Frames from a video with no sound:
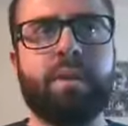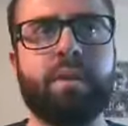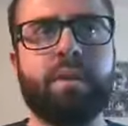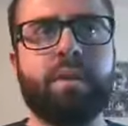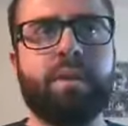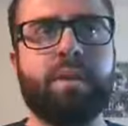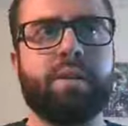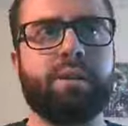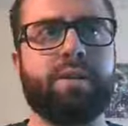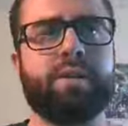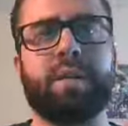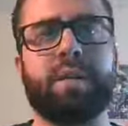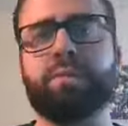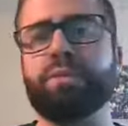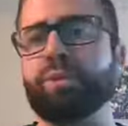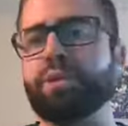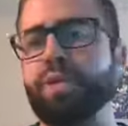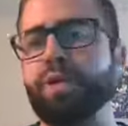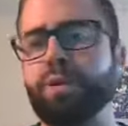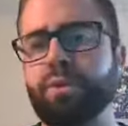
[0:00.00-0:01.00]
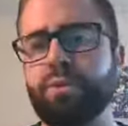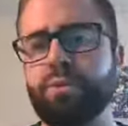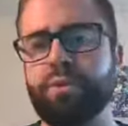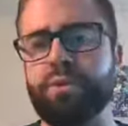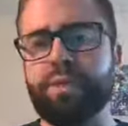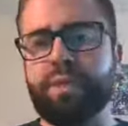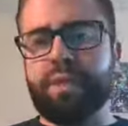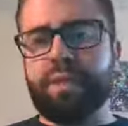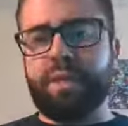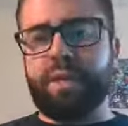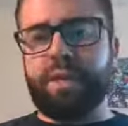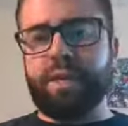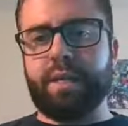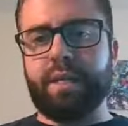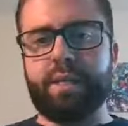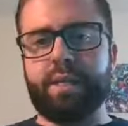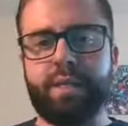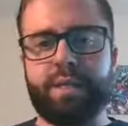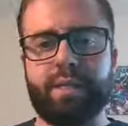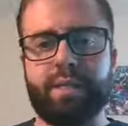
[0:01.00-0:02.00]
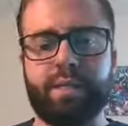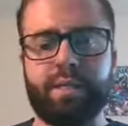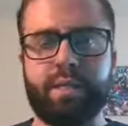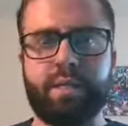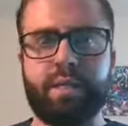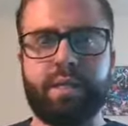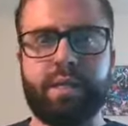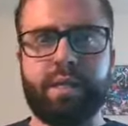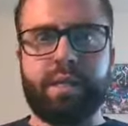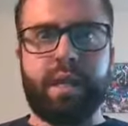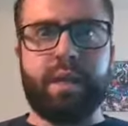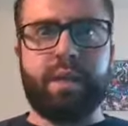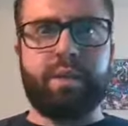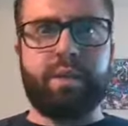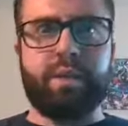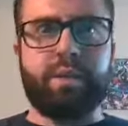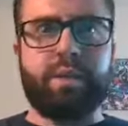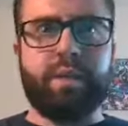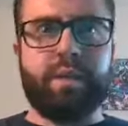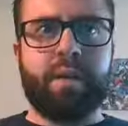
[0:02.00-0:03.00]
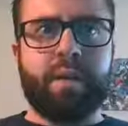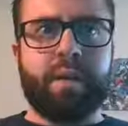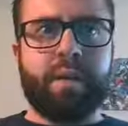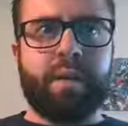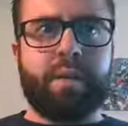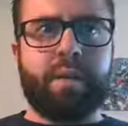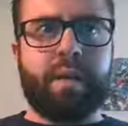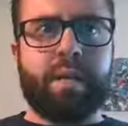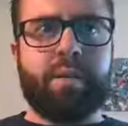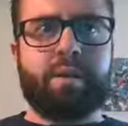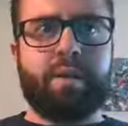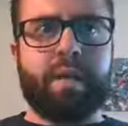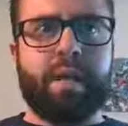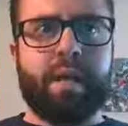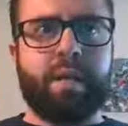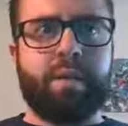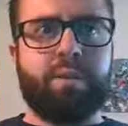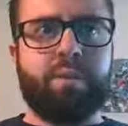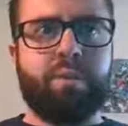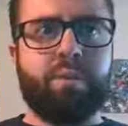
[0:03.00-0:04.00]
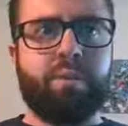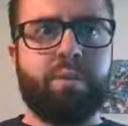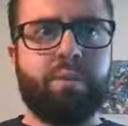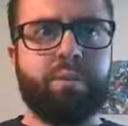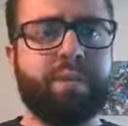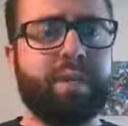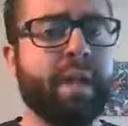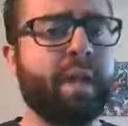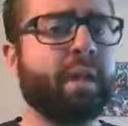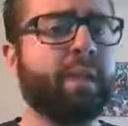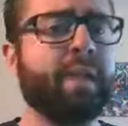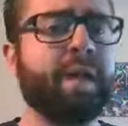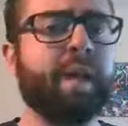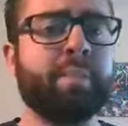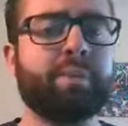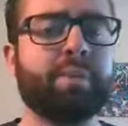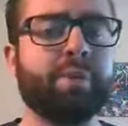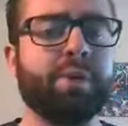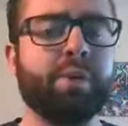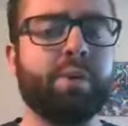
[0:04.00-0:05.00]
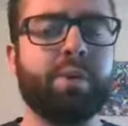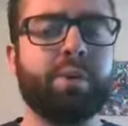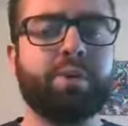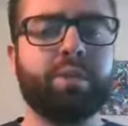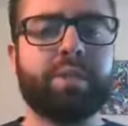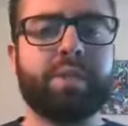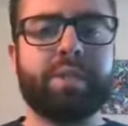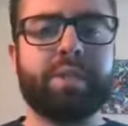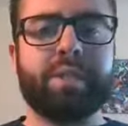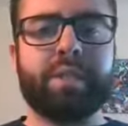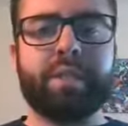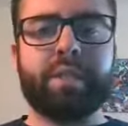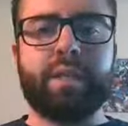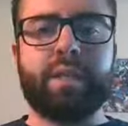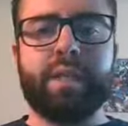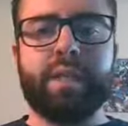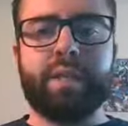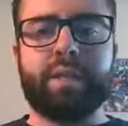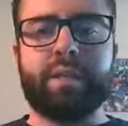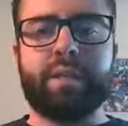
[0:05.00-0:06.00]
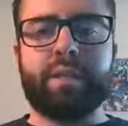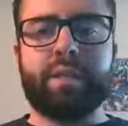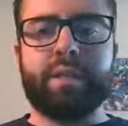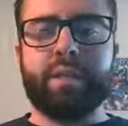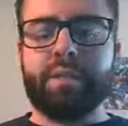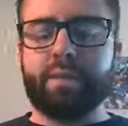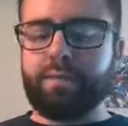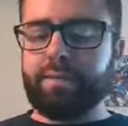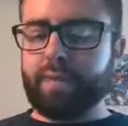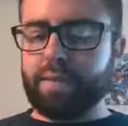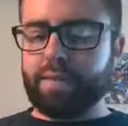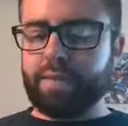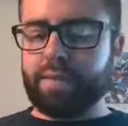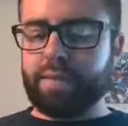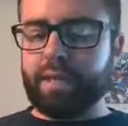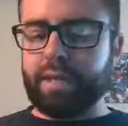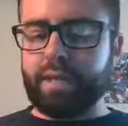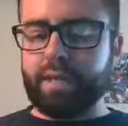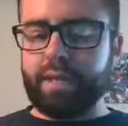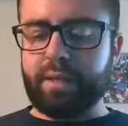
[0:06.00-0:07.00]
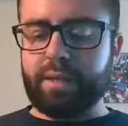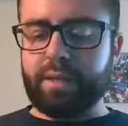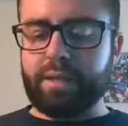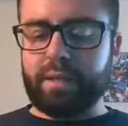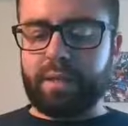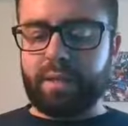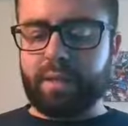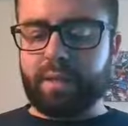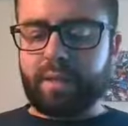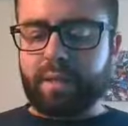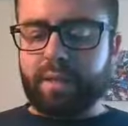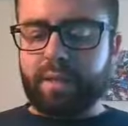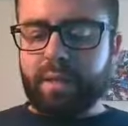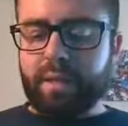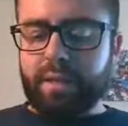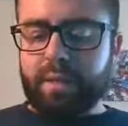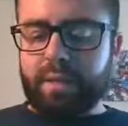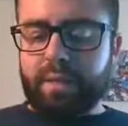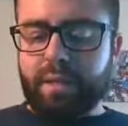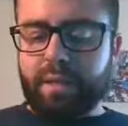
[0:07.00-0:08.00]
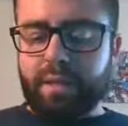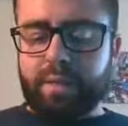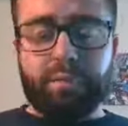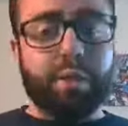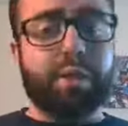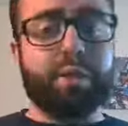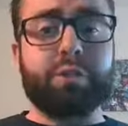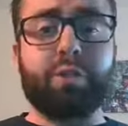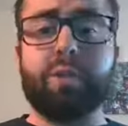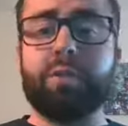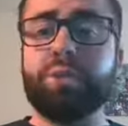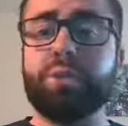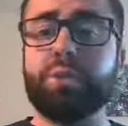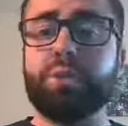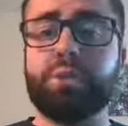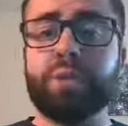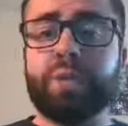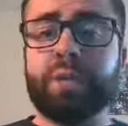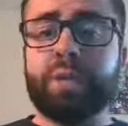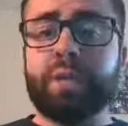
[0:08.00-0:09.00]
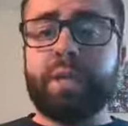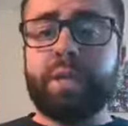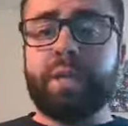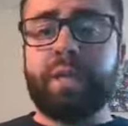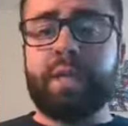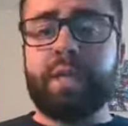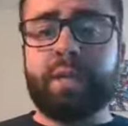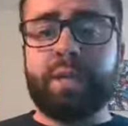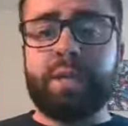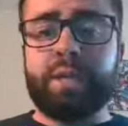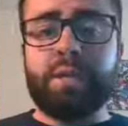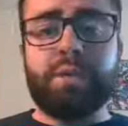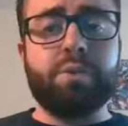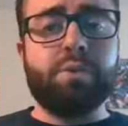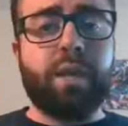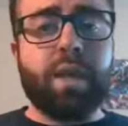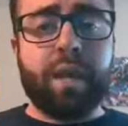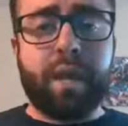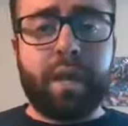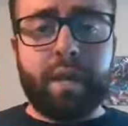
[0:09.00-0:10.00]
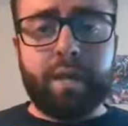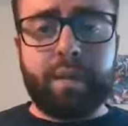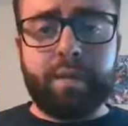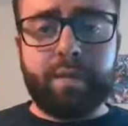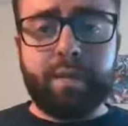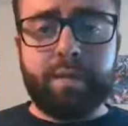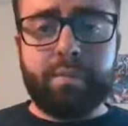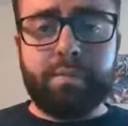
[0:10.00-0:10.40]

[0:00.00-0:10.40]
there's some shows like uh, that are like your kind of normal daily op shows, like let's say the uh, British Revolution in the UK